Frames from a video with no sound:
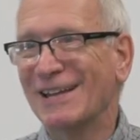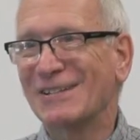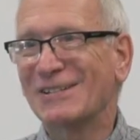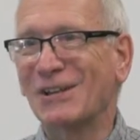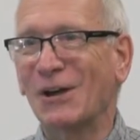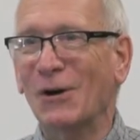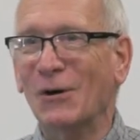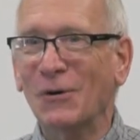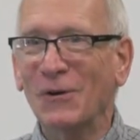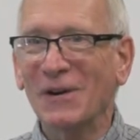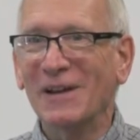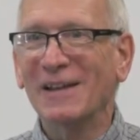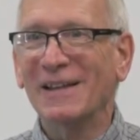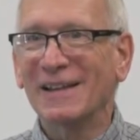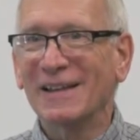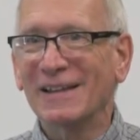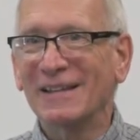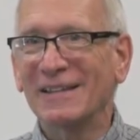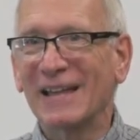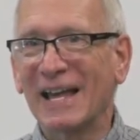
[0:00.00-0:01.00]
so
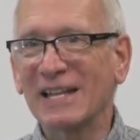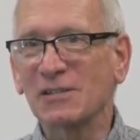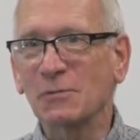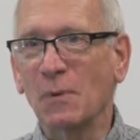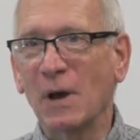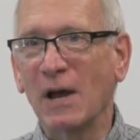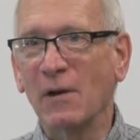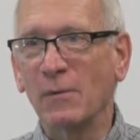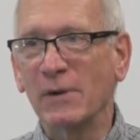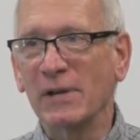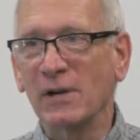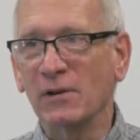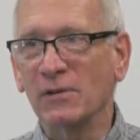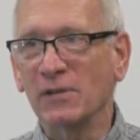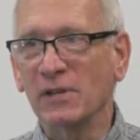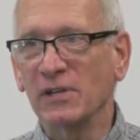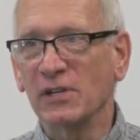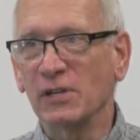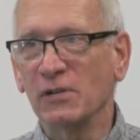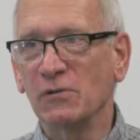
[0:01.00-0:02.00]
that's why we earn
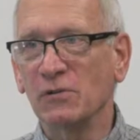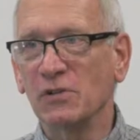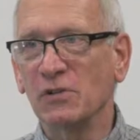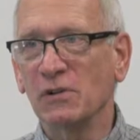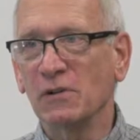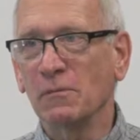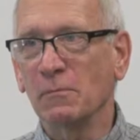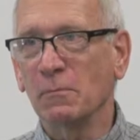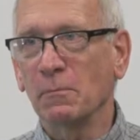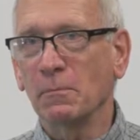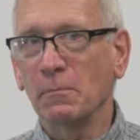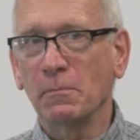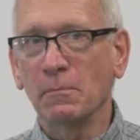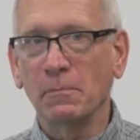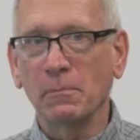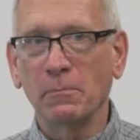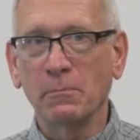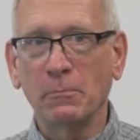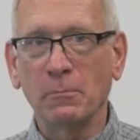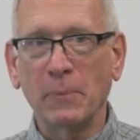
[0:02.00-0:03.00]
the huge
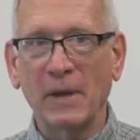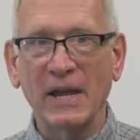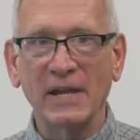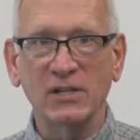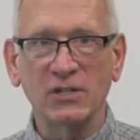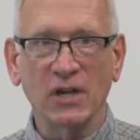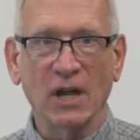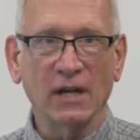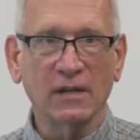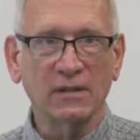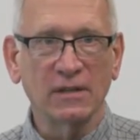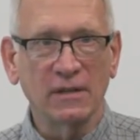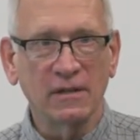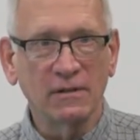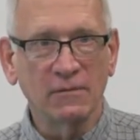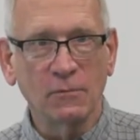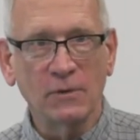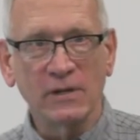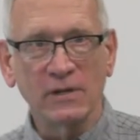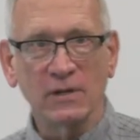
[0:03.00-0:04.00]
paycheck that
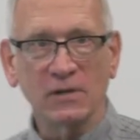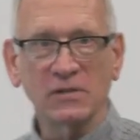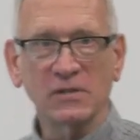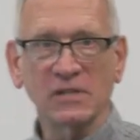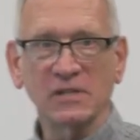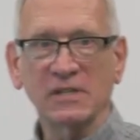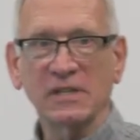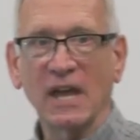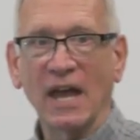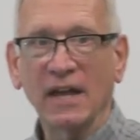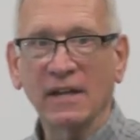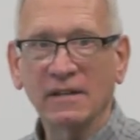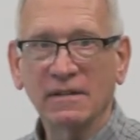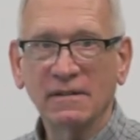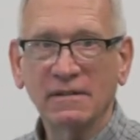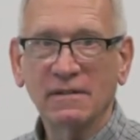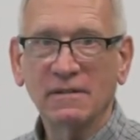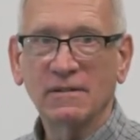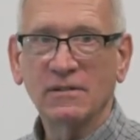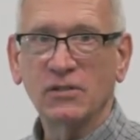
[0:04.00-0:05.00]
we nurses get,
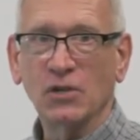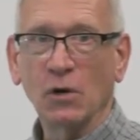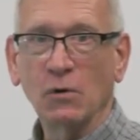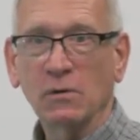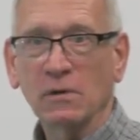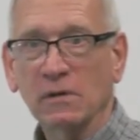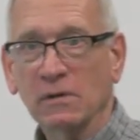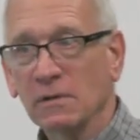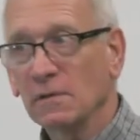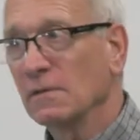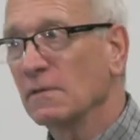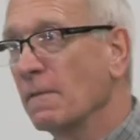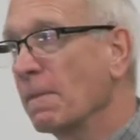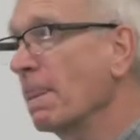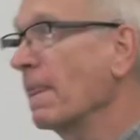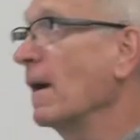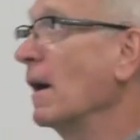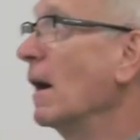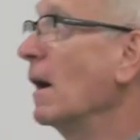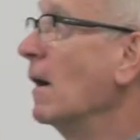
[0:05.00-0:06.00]
choke.
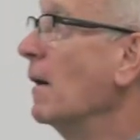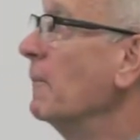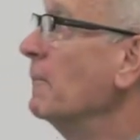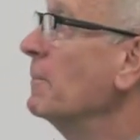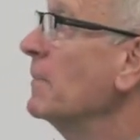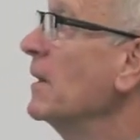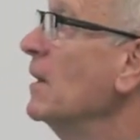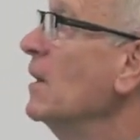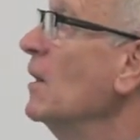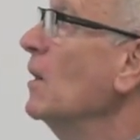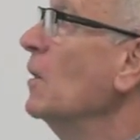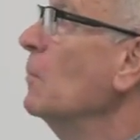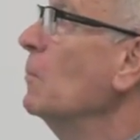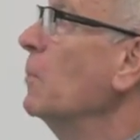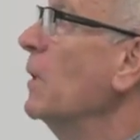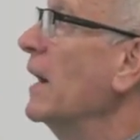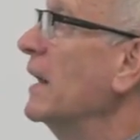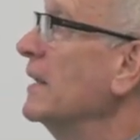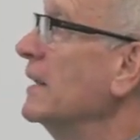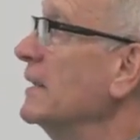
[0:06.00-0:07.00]
Um,
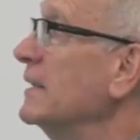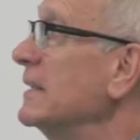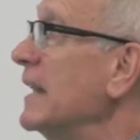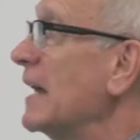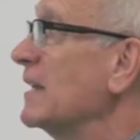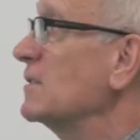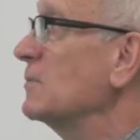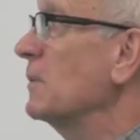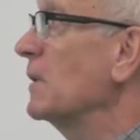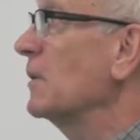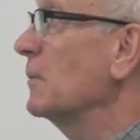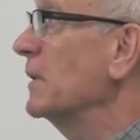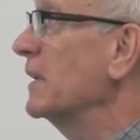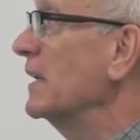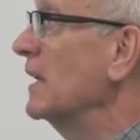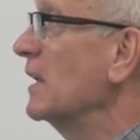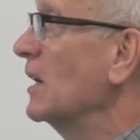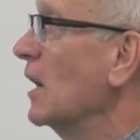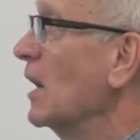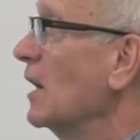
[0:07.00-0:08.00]
but that's where we
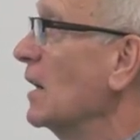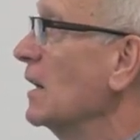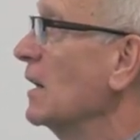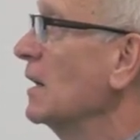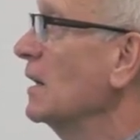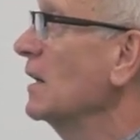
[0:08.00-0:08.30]
get our